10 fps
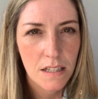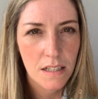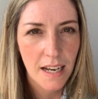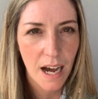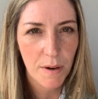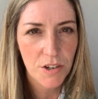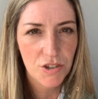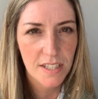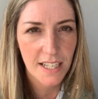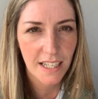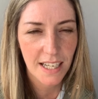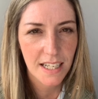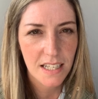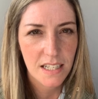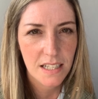Now,
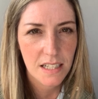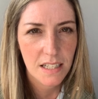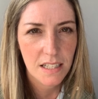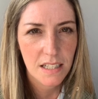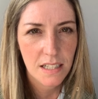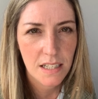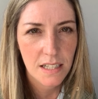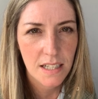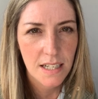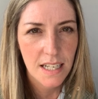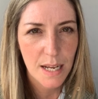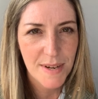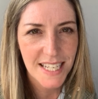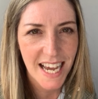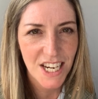interestingly,
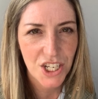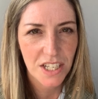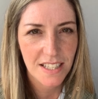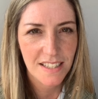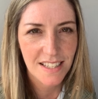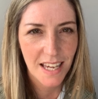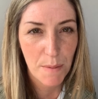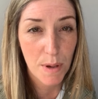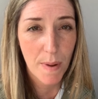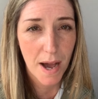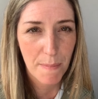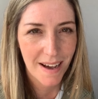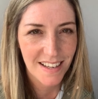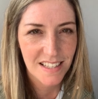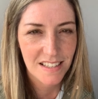limitations can be
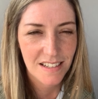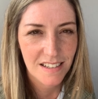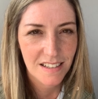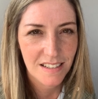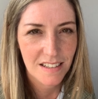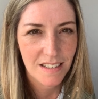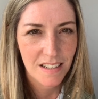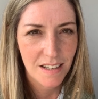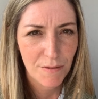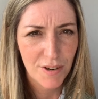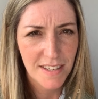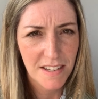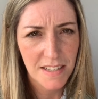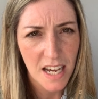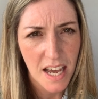bypassed. For
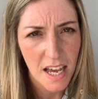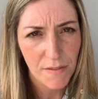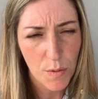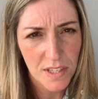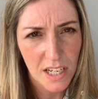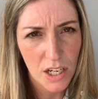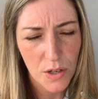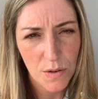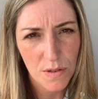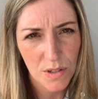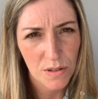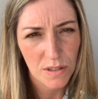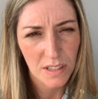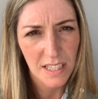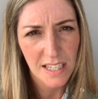instance, if you were to lose
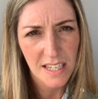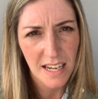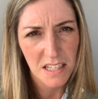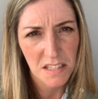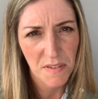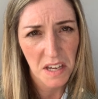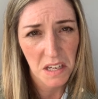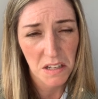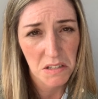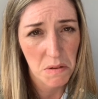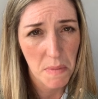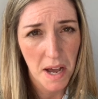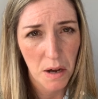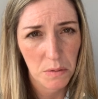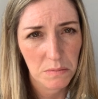your index finger
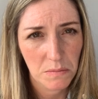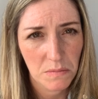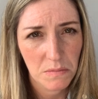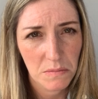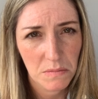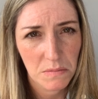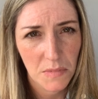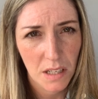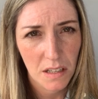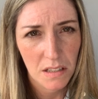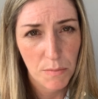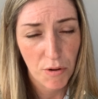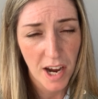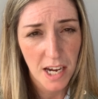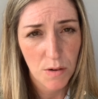somehow, the
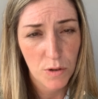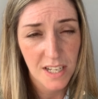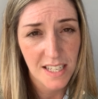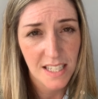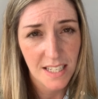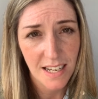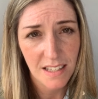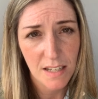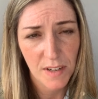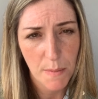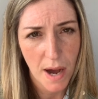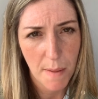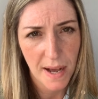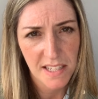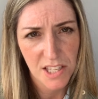brain would instinctively
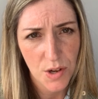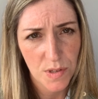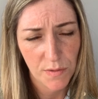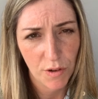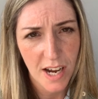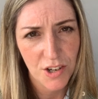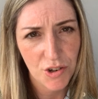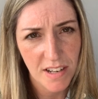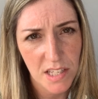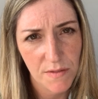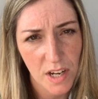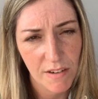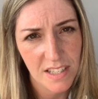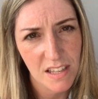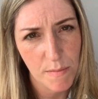bypass the use for it and transfer
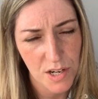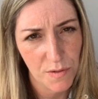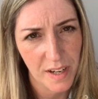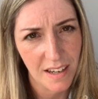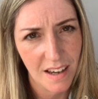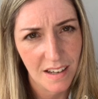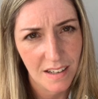it to the middle finger.